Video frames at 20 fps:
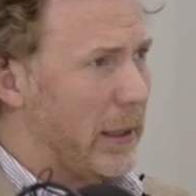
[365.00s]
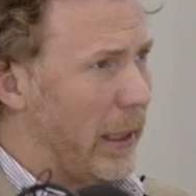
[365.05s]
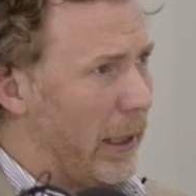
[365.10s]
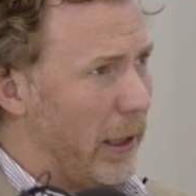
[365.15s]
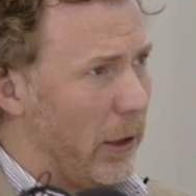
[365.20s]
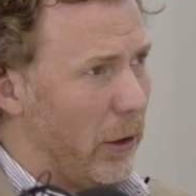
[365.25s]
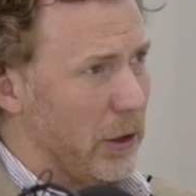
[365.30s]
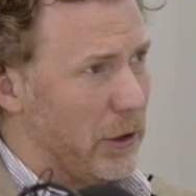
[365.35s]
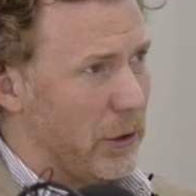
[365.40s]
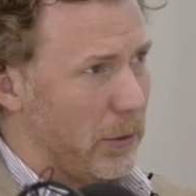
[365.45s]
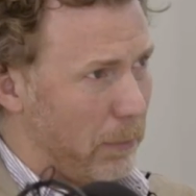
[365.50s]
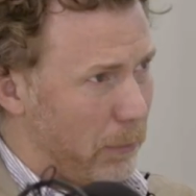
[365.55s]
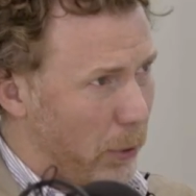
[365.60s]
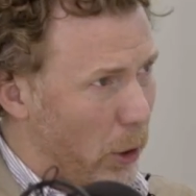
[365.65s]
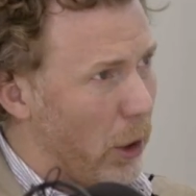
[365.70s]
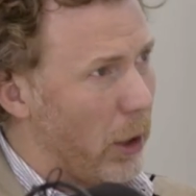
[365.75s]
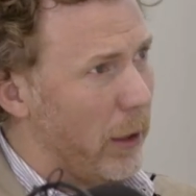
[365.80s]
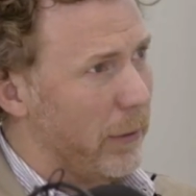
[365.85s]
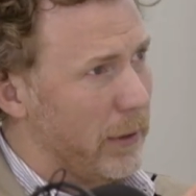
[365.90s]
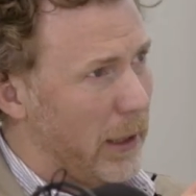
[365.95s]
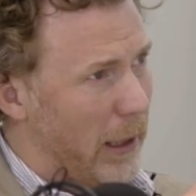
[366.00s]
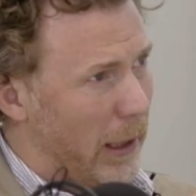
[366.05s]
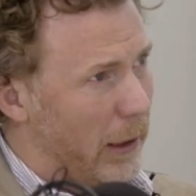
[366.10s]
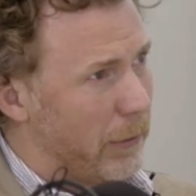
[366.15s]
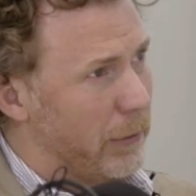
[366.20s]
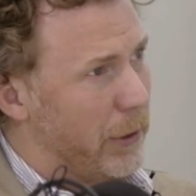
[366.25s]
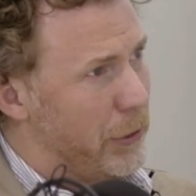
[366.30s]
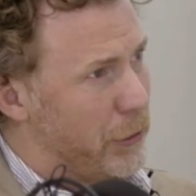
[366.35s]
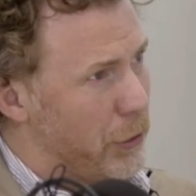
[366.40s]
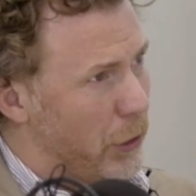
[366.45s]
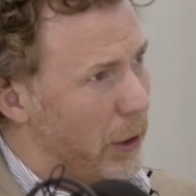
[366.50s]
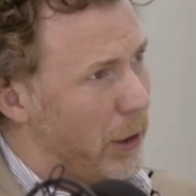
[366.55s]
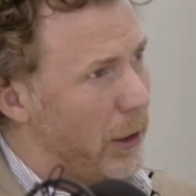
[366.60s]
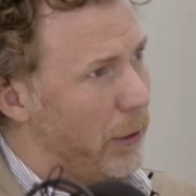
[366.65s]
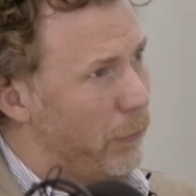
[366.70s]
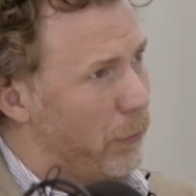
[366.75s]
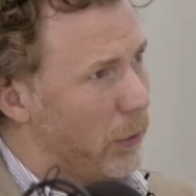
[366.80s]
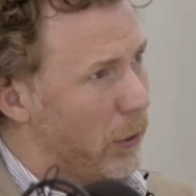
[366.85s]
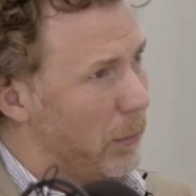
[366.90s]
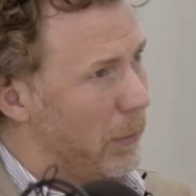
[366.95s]
then I also, part of the kind of the
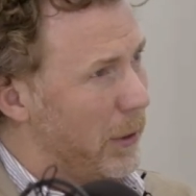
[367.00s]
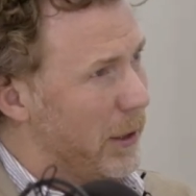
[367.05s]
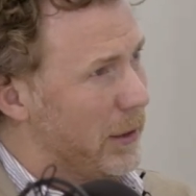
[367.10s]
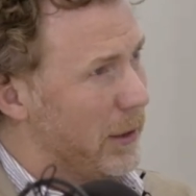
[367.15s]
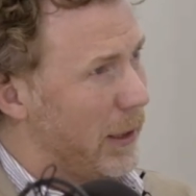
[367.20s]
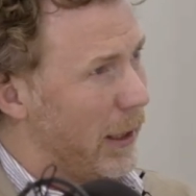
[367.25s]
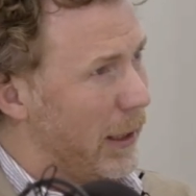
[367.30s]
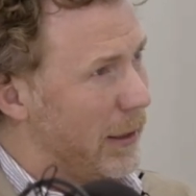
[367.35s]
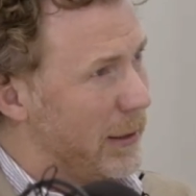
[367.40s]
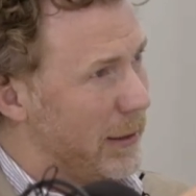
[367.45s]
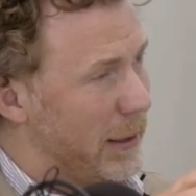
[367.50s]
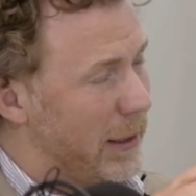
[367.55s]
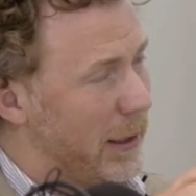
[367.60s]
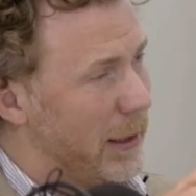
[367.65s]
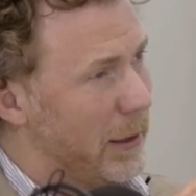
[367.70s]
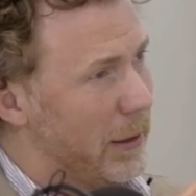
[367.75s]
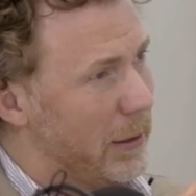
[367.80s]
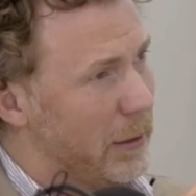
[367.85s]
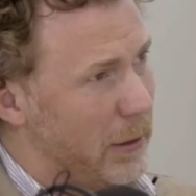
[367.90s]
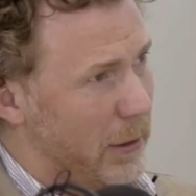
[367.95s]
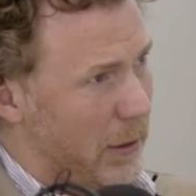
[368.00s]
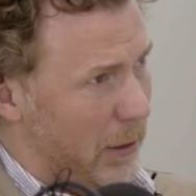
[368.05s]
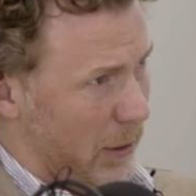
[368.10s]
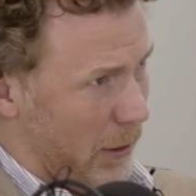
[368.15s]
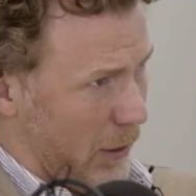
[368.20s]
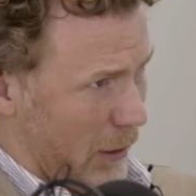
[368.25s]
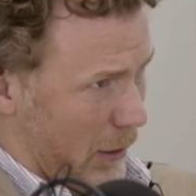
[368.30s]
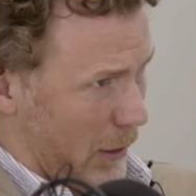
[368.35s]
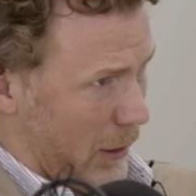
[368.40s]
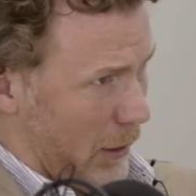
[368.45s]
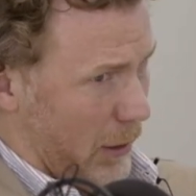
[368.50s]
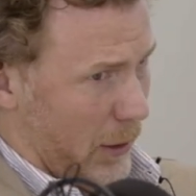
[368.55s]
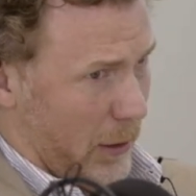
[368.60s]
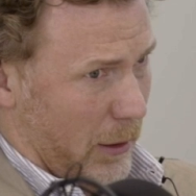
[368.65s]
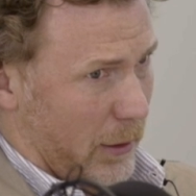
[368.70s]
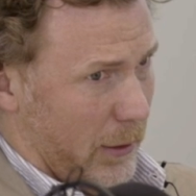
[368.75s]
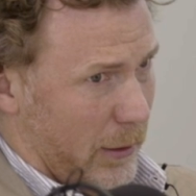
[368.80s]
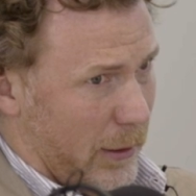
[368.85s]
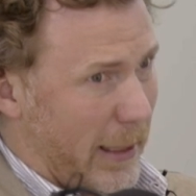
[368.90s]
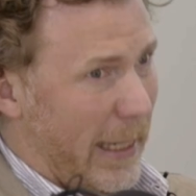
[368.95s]
journey for me is that I did
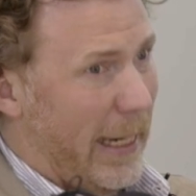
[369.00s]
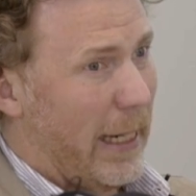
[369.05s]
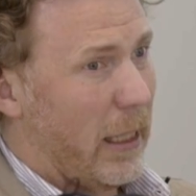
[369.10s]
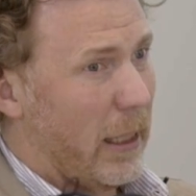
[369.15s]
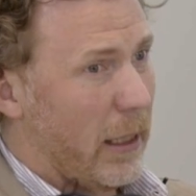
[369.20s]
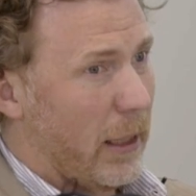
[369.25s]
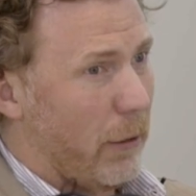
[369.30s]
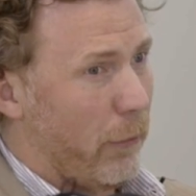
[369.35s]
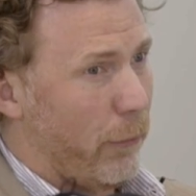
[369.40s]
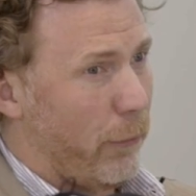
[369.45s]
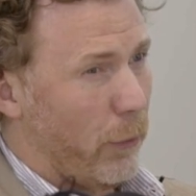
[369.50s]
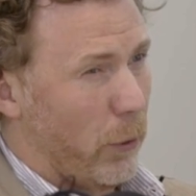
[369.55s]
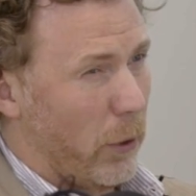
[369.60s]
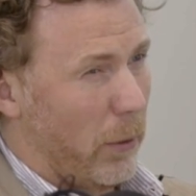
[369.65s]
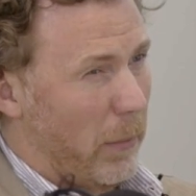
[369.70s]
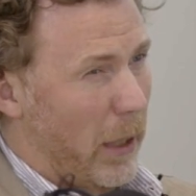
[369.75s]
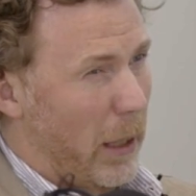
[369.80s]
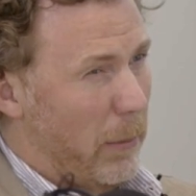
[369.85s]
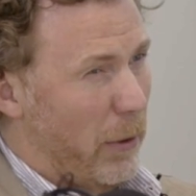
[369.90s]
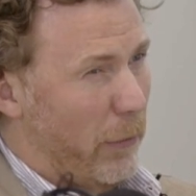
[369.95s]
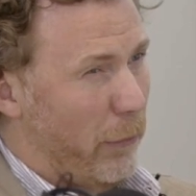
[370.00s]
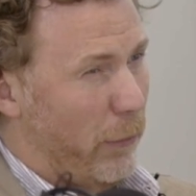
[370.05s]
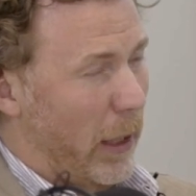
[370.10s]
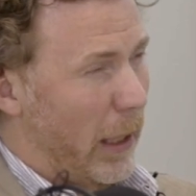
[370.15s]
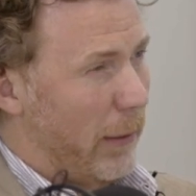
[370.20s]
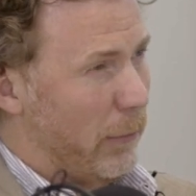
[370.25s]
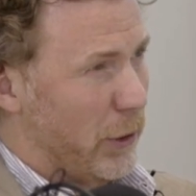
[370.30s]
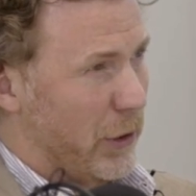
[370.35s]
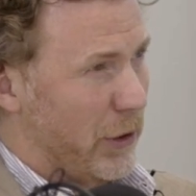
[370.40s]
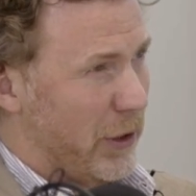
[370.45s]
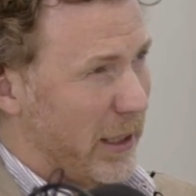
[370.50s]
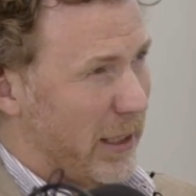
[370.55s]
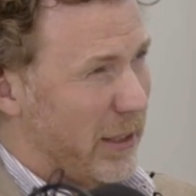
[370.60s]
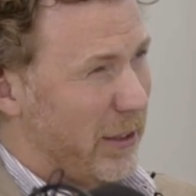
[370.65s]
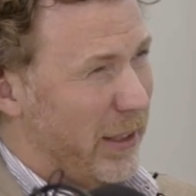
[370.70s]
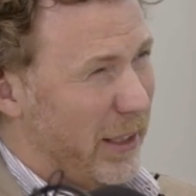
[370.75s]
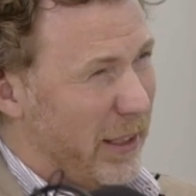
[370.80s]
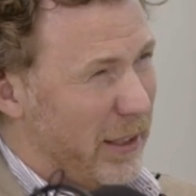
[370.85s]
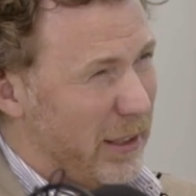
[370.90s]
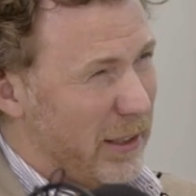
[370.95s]
tech for maybe 5 or
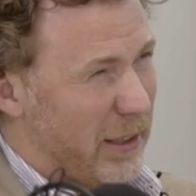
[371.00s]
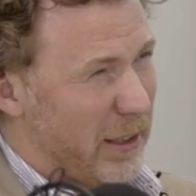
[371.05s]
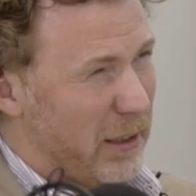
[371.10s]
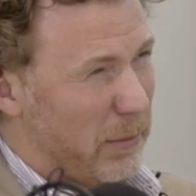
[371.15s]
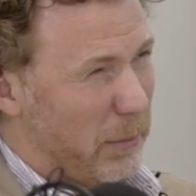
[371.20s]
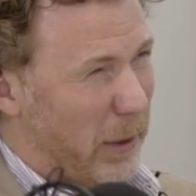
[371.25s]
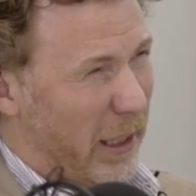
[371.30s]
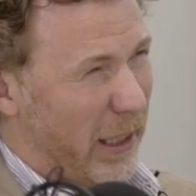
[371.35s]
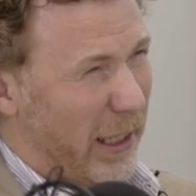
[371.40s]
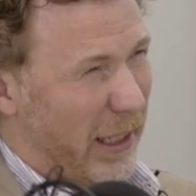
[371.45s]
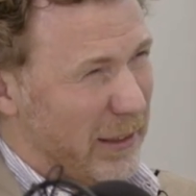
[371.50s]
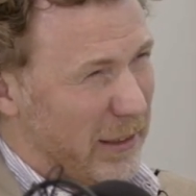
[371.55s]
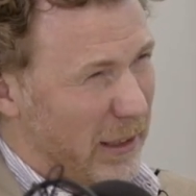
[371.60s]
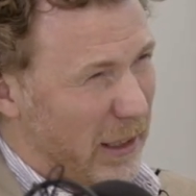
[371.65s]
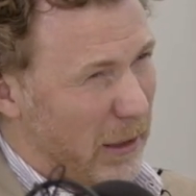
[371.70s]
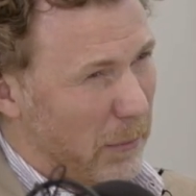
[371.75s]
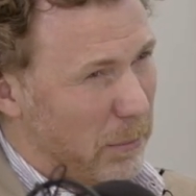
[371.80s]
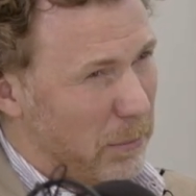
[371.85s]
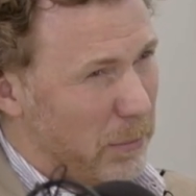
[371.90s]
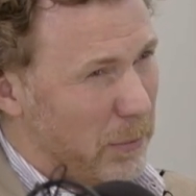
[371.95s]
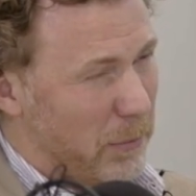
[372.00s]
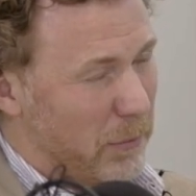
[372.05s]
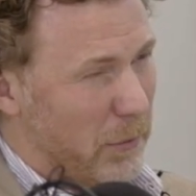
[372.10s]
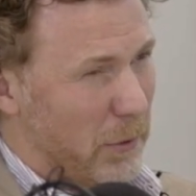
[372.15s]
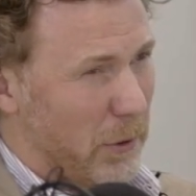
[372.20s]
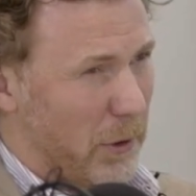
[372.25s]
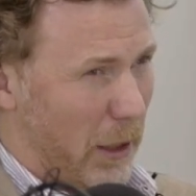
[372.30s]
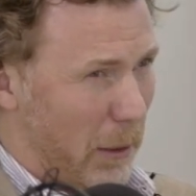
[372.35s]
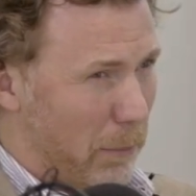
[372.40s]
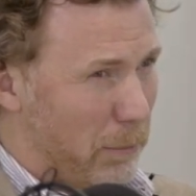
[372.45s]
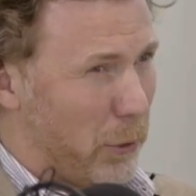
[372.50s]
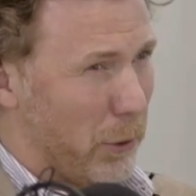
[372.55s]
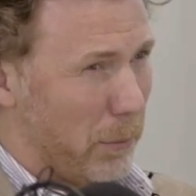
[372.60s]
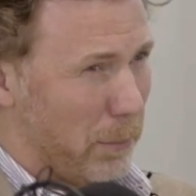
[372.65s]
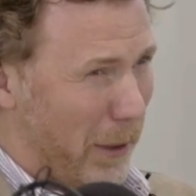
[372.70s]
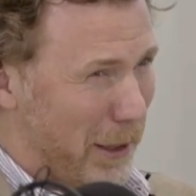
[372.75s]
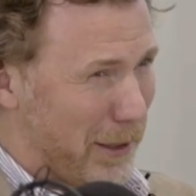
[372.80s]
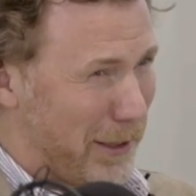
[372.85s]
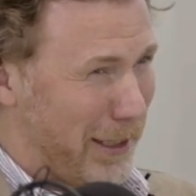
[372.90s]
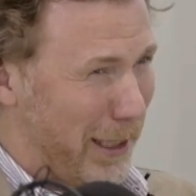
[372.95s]
6 years, but I ended up, or I put
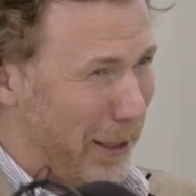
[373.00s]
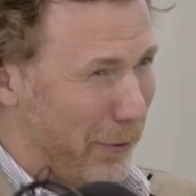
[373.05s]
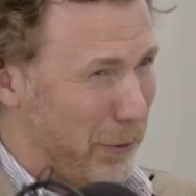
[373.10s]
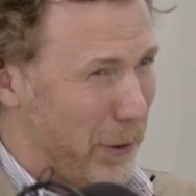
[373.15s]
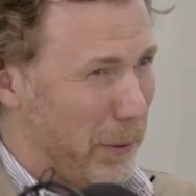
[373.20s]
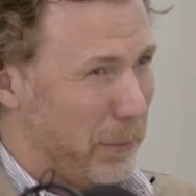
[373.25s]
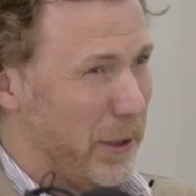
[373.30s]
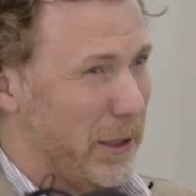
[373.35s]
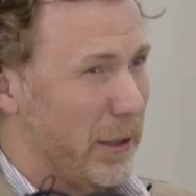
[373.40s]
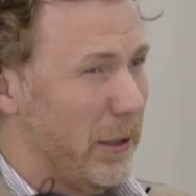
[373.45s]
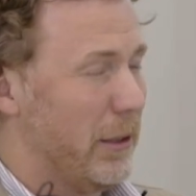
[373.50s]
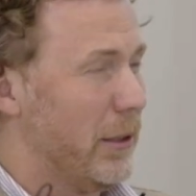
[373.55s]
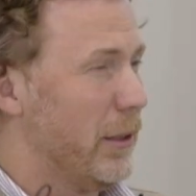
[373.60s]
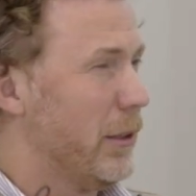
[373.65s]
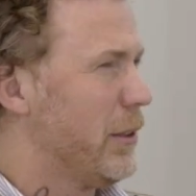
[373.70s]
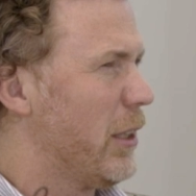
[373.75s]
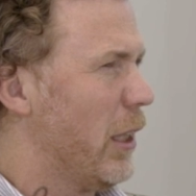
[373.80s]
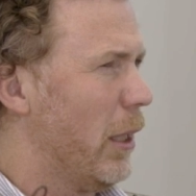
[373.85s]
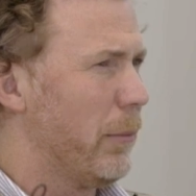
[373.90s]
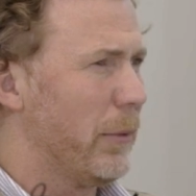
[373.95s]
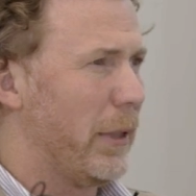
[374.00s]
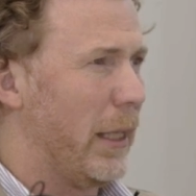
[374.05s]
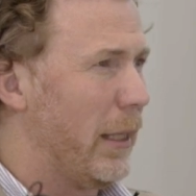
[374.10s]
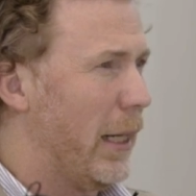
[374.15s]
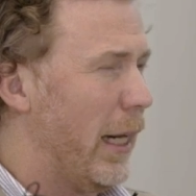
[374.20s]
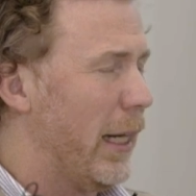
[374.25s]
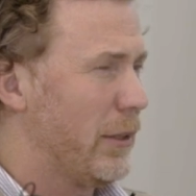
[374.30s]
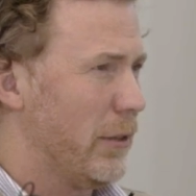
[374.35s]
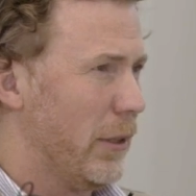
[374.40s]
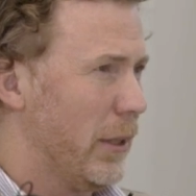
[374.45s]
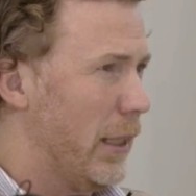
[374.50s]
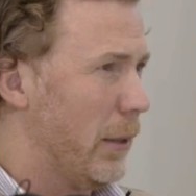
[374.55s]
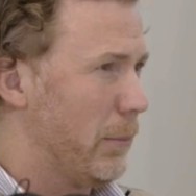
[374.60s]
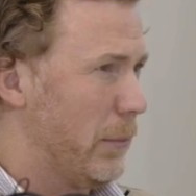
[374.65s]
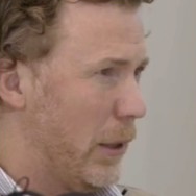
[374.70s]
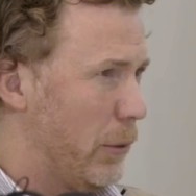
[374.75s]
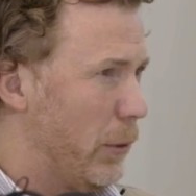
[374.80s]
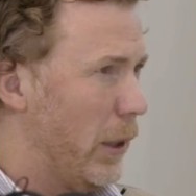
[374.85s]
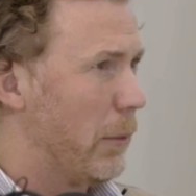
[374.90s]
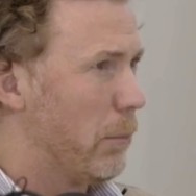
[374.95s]
myself in a position in a job that actually got
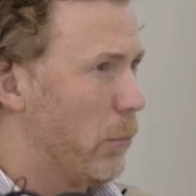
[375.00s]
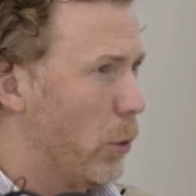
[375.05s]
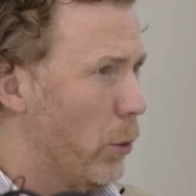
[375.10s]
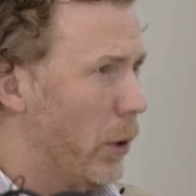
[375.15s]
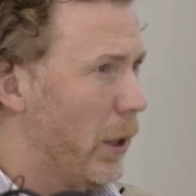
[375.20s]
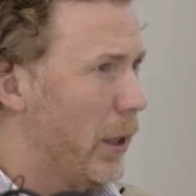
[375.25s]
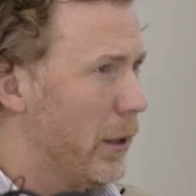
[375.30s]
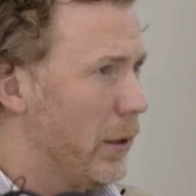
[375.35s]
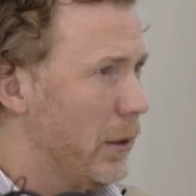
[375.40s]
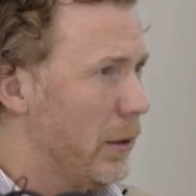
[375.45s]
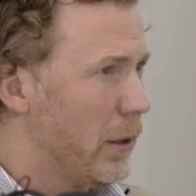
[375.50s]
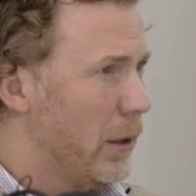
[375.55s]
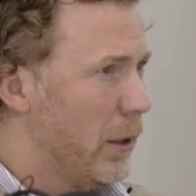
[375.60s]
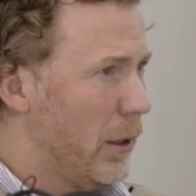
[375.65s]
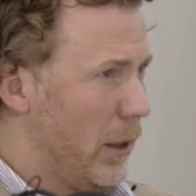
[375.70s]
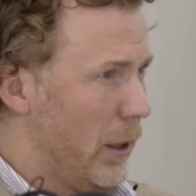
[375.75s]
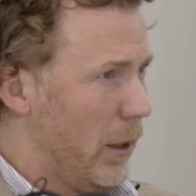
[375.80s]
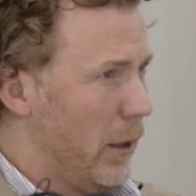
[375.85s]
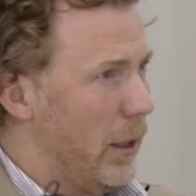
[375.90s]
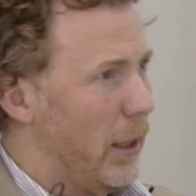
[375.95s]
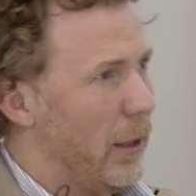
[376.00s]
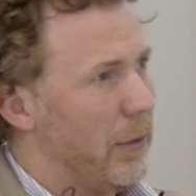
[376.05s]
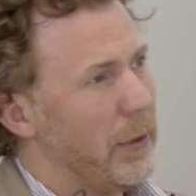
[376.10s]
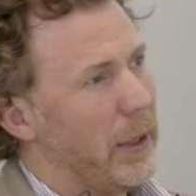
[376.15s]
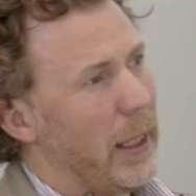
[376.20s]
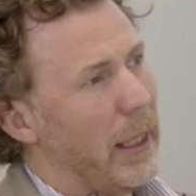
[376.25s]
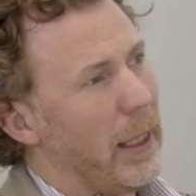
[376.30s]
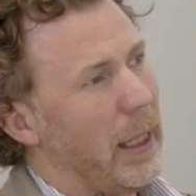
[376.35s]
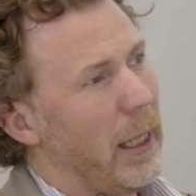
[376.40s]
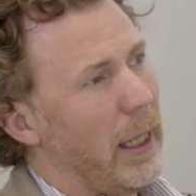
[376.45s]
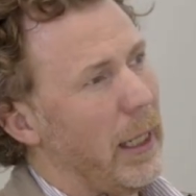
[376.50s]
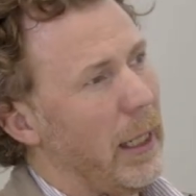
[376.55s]
me quite bored. Yeah. And then